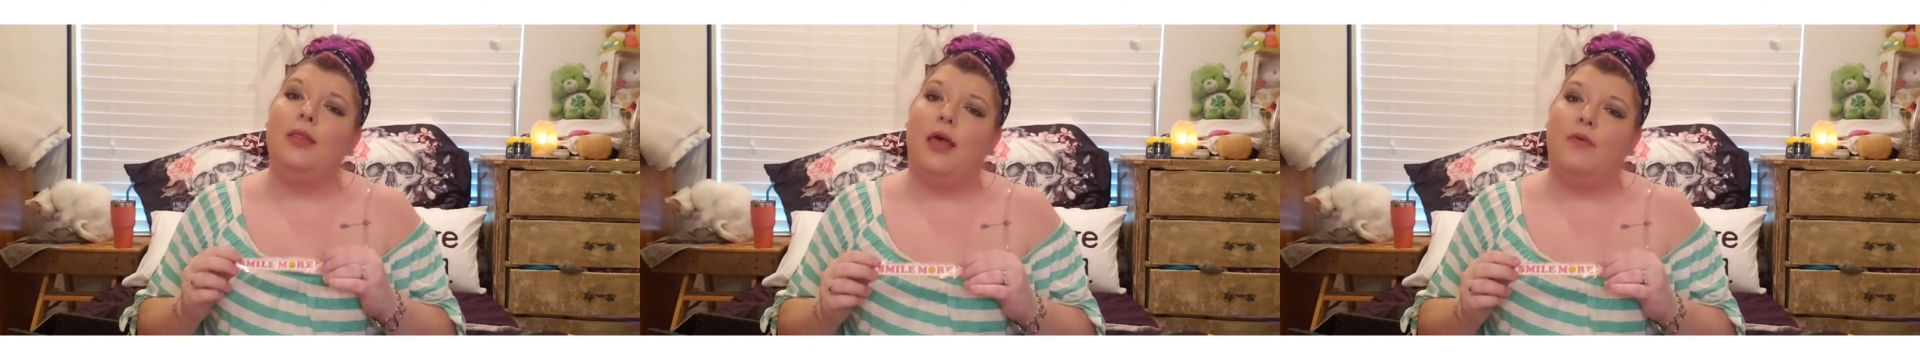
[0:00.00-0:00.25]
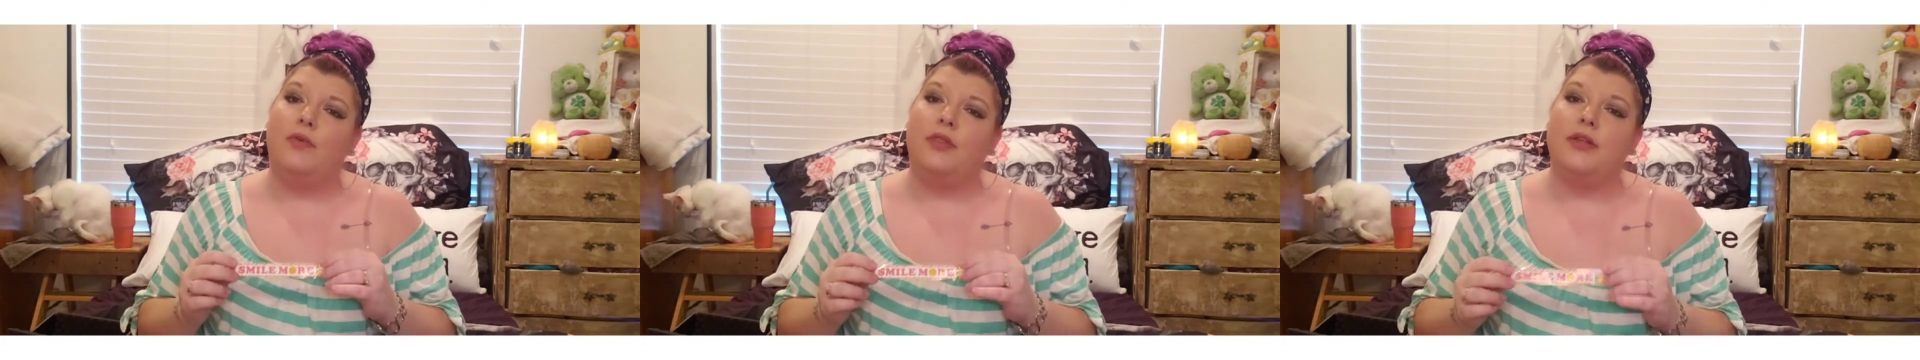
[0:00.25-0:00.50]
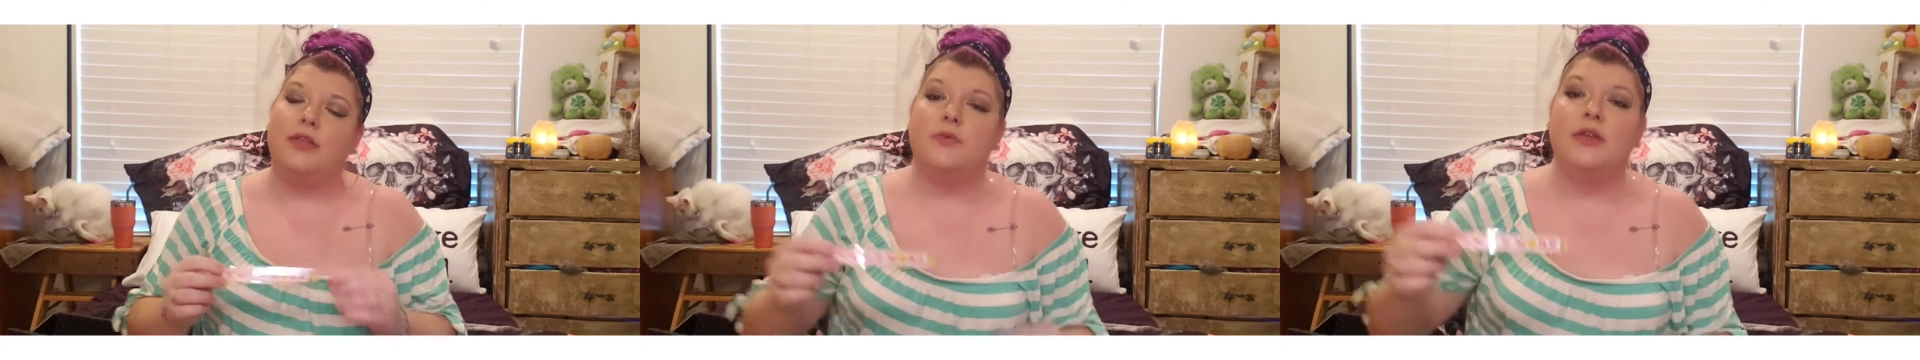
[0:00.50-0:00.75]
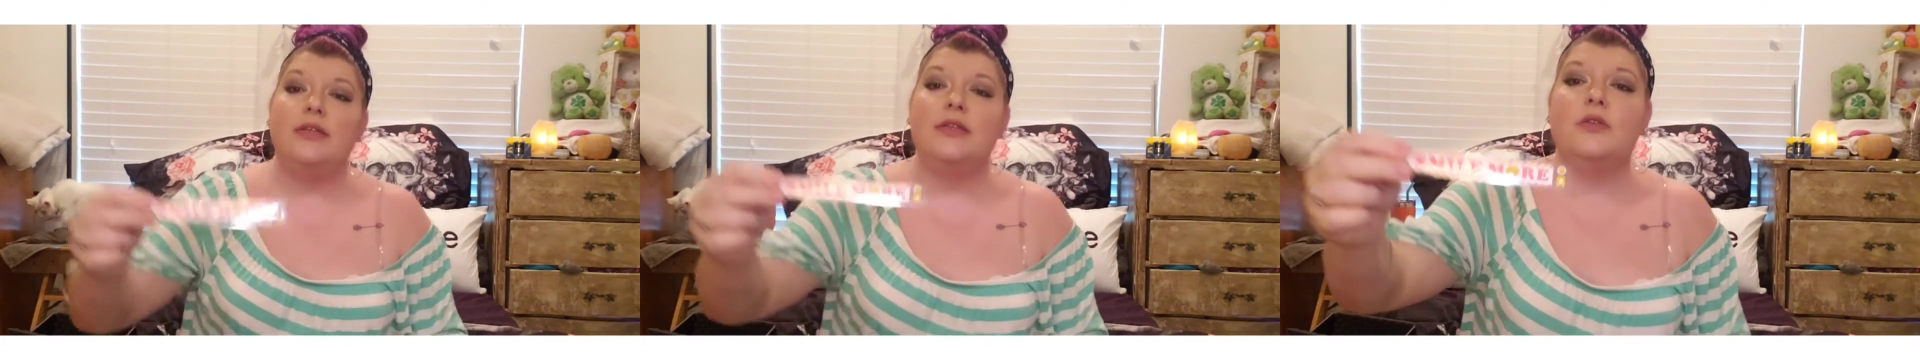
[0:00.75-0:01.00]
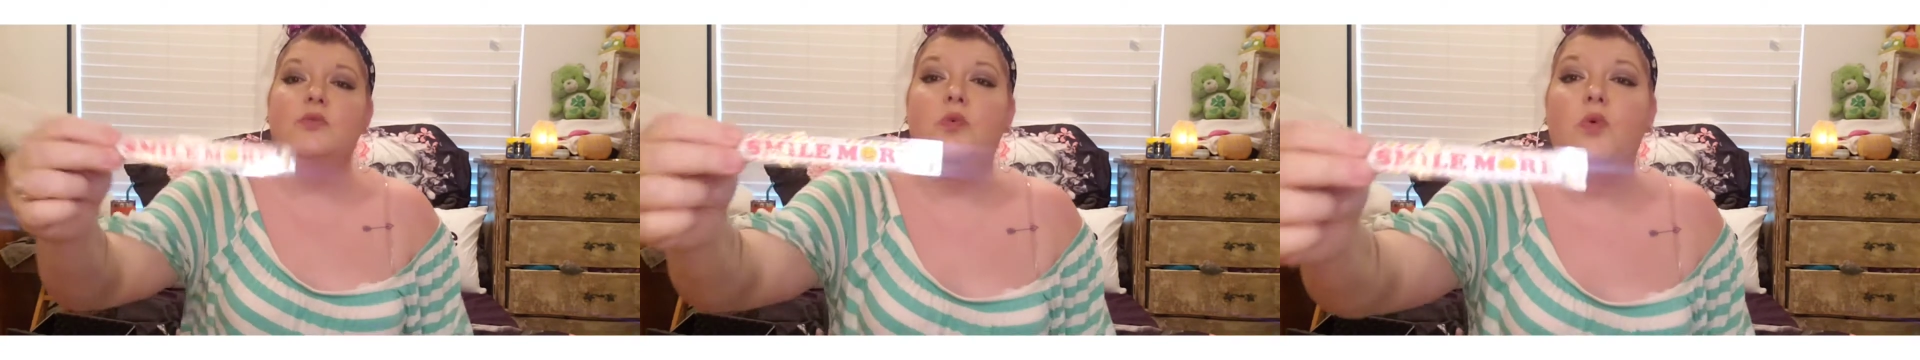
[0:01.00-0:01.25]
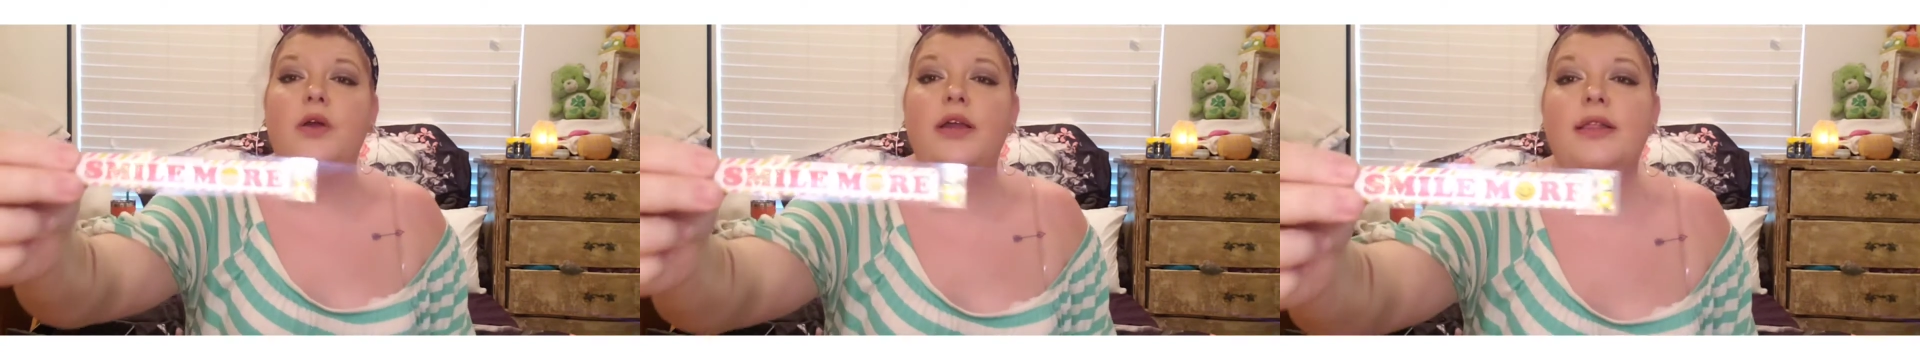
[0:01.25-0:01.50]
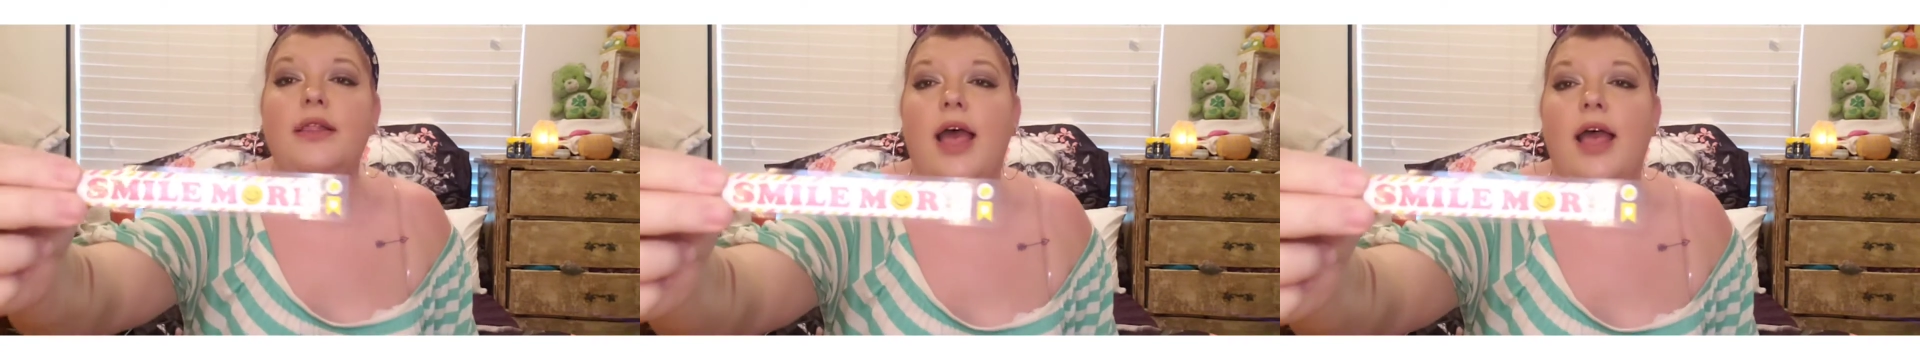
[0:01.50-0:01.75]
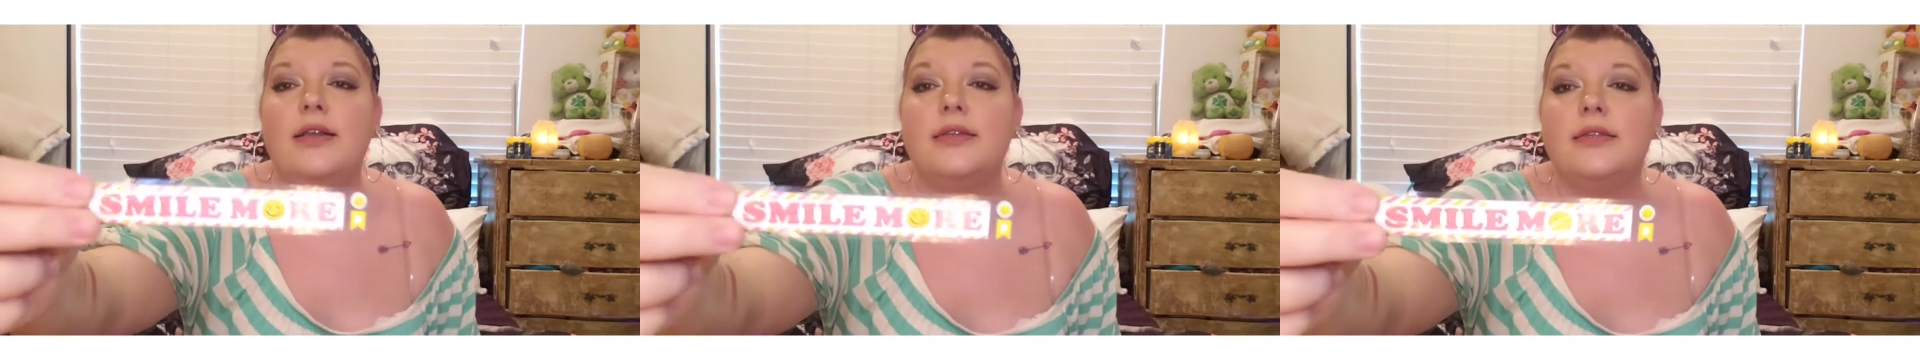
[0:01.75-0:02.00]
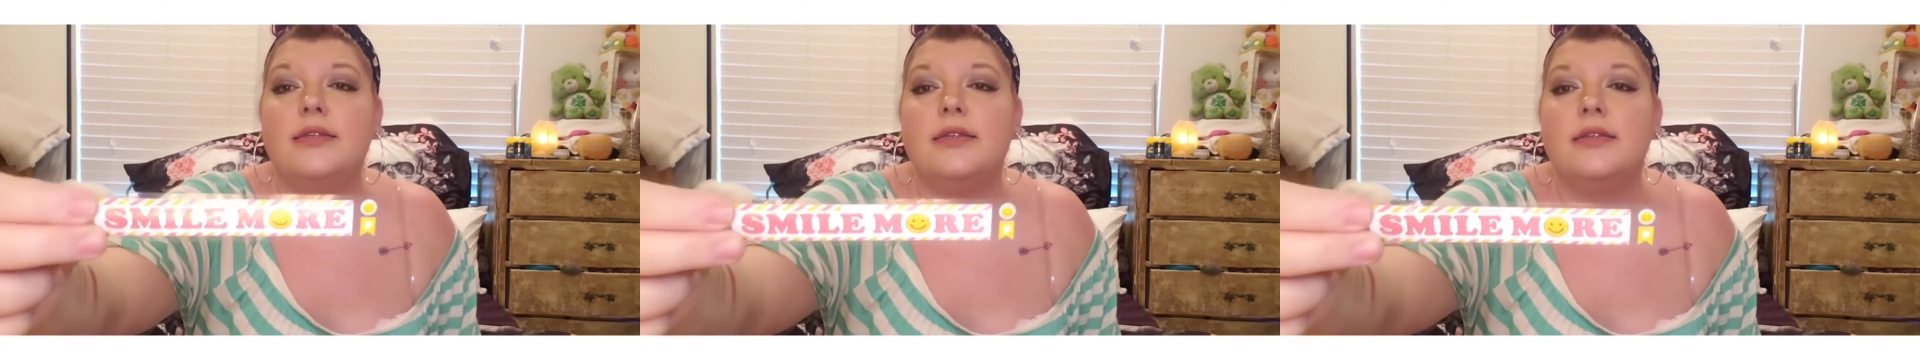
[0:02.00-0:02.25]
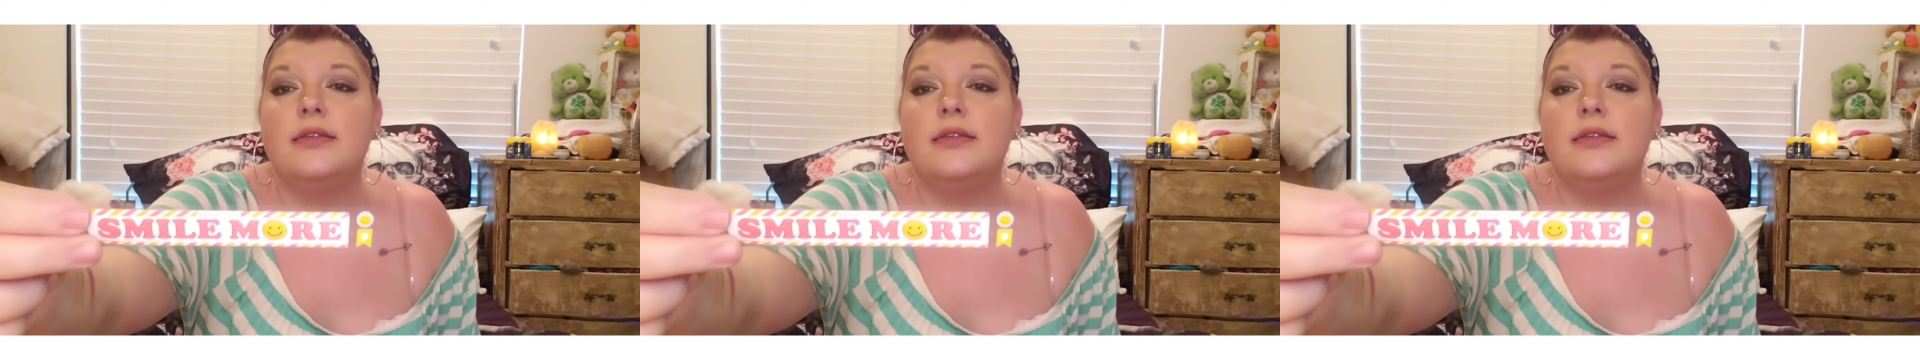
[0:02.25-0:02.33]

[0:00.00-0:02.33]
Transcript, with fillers: love with this one. It says worry less,